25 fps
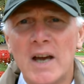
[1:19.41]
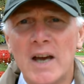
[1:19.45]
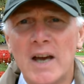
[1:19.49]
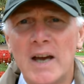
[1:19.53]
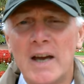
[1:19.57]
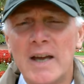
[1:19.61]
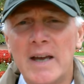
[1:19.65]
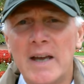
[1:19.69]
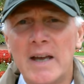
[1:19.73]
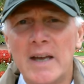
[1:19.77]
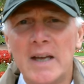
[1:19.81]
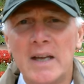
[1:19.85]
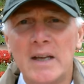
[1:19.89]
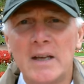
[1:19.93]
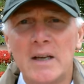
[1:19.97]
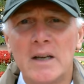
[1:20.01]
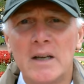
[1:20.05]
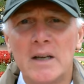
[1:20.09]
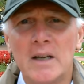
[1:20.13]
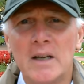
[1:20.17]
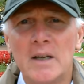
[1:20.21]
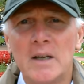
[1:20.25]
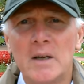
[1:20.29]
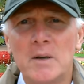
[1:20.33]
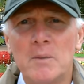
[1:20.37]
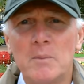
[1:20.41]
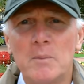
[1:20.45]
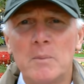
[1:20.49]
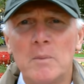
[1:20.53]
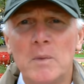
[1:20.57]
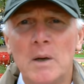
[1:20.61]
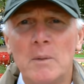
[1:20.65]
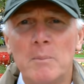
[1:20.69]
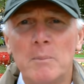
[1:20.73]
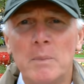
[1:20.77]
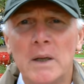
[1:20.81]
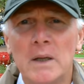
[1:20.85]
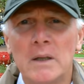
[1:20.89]
A
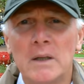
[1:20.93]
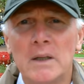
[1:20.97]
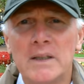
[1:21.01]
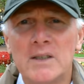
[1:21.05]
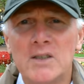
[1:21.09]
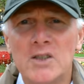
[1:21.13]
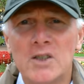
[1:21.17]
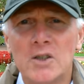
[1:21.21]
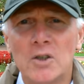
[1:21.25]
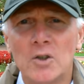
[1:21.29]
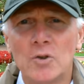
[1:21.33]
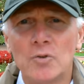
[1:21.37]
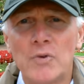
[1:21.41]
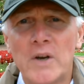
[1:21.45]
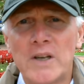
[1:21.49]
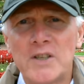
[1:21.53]
political